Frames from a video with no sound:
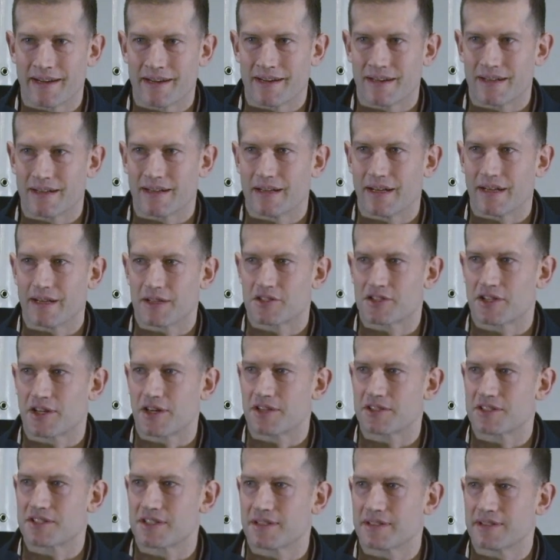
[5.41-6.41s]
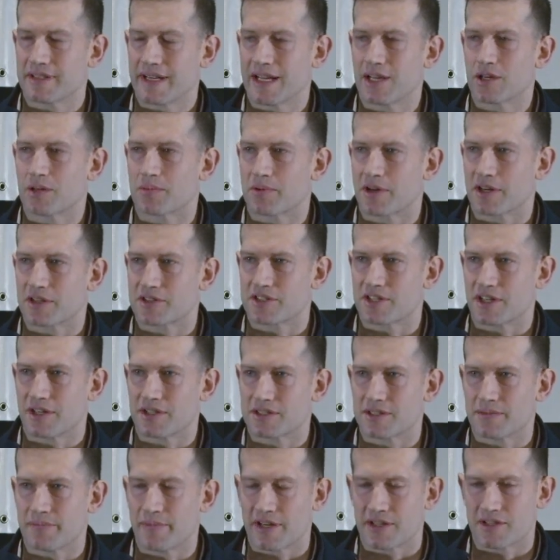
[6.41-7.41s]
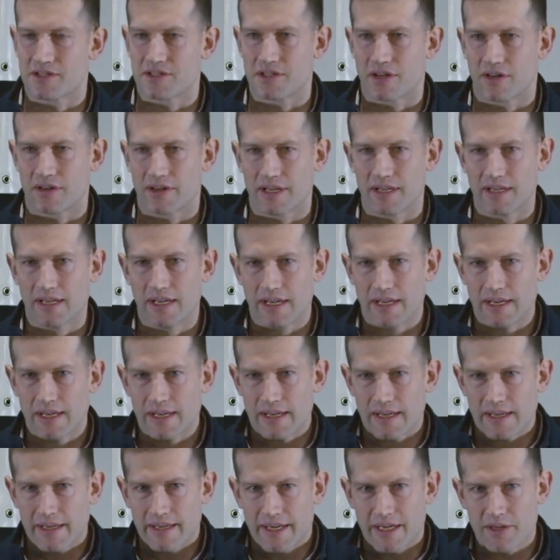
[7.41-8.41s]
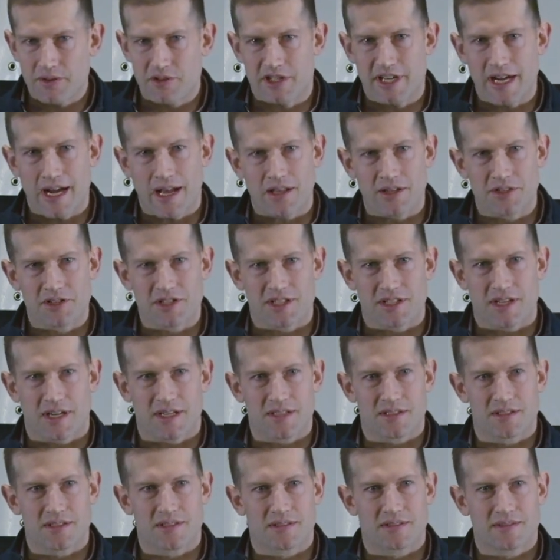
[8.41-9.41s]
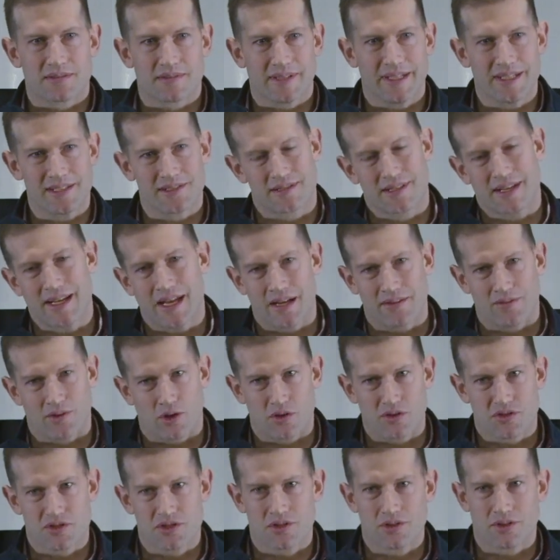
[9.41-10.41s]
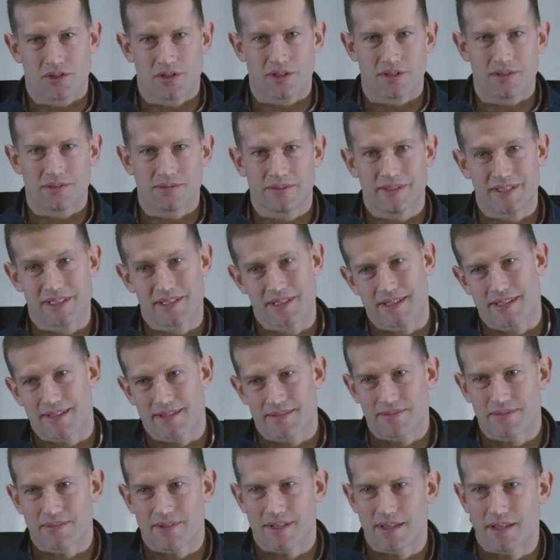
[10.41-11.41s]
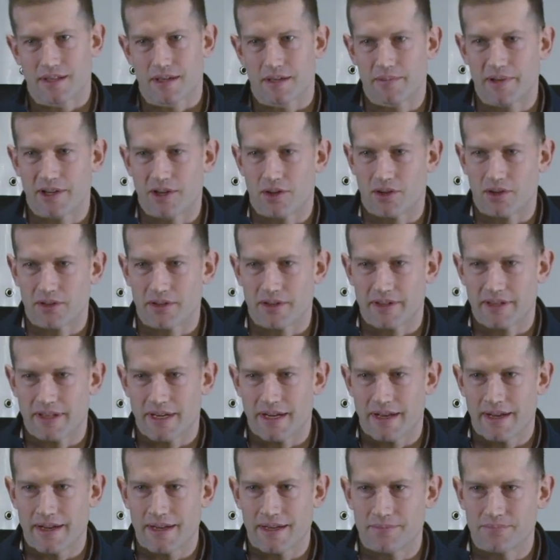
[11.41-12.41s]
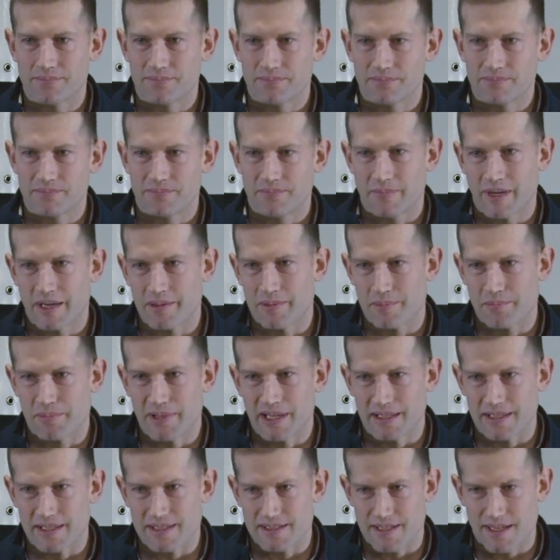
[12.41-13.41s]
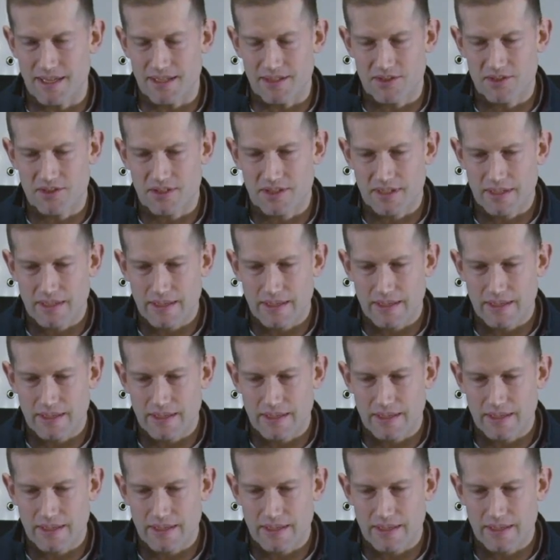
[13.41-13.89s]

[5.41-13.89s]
in a church, in Eagle Brook Church in Minnesota. He challenges us. He's kind of old school. He's a little bit older than I am, maybe Billy's age.